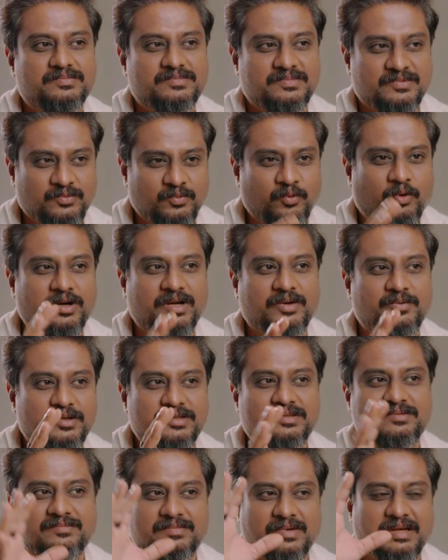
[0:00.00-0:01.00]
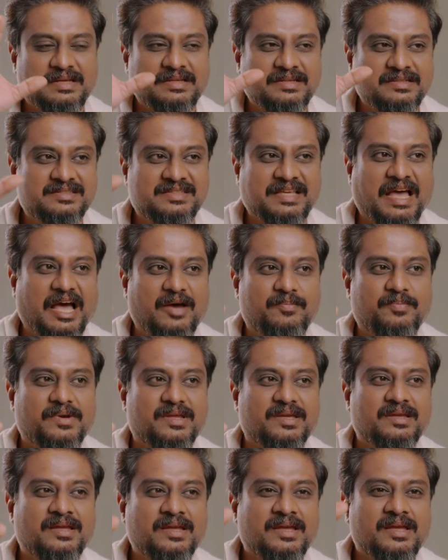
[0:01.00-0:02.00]
whatever is
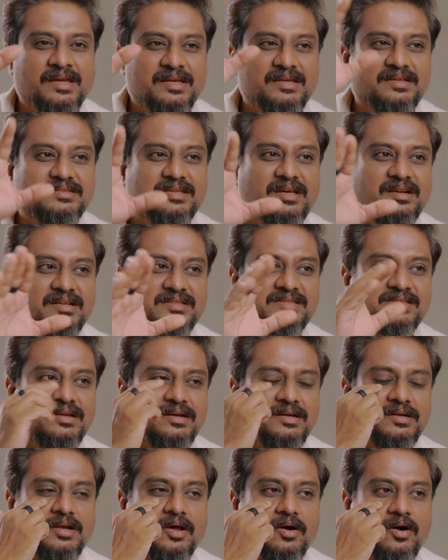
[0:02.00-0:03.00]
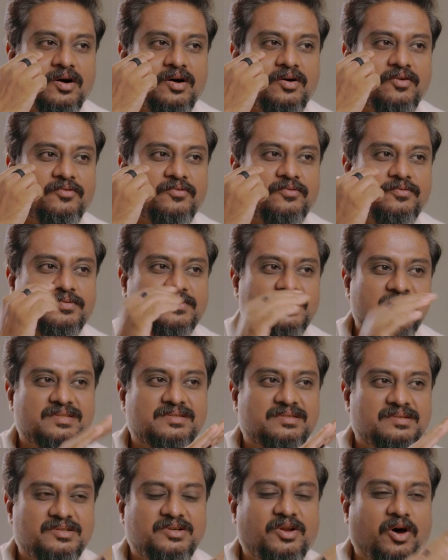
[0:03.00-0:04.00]
happening is a result of
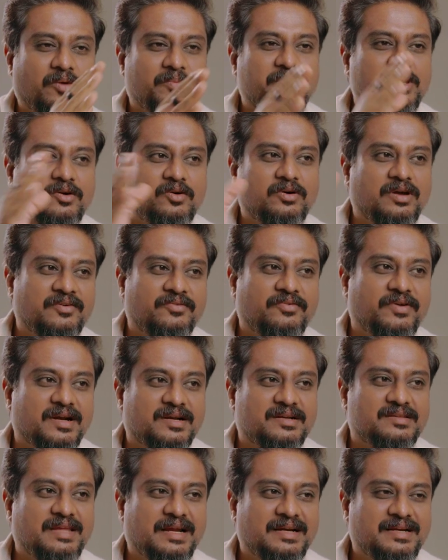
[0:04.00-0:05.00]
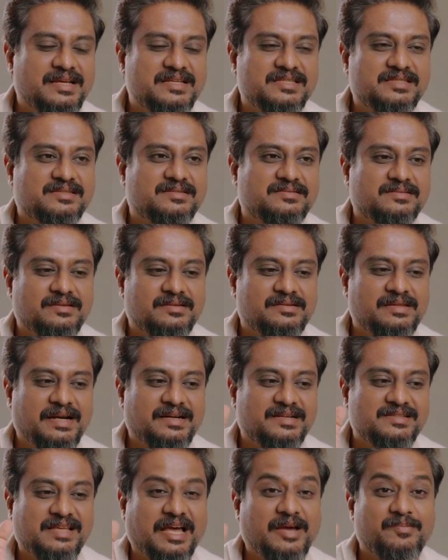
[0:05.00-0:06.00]
this domino effect that
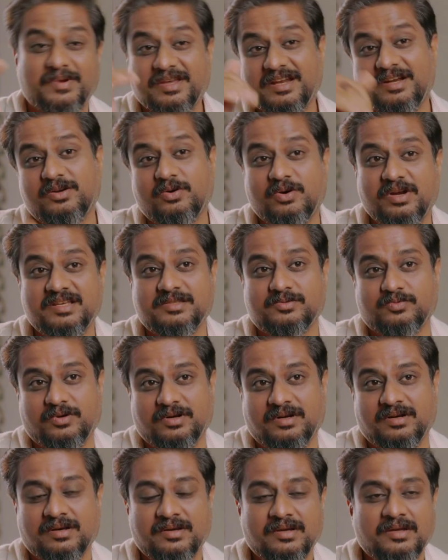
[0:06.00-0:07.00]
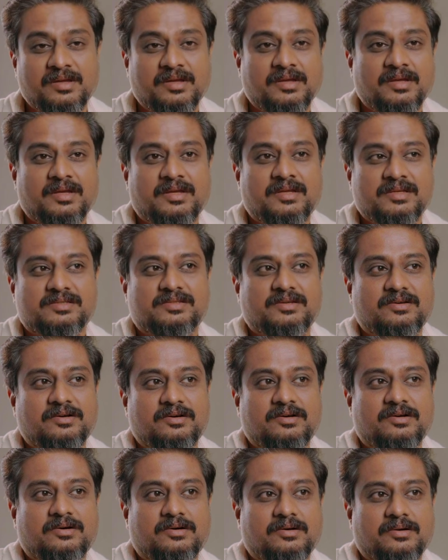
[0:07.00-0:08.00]
is happening in today's world.
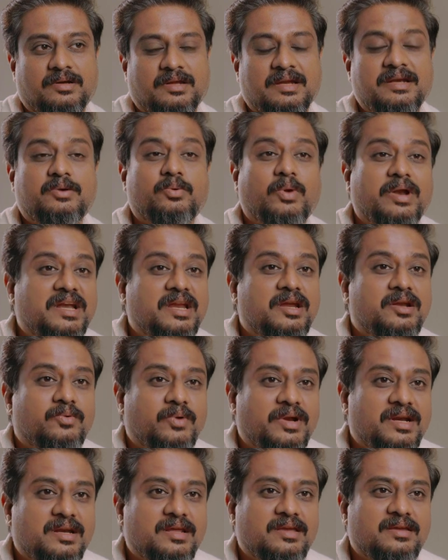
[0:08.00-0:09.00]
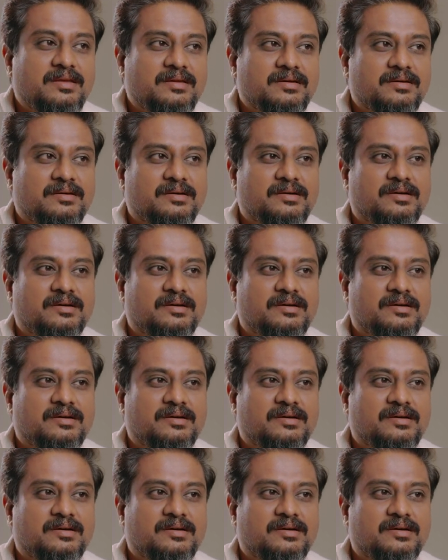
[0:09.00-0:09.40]
So in 2020,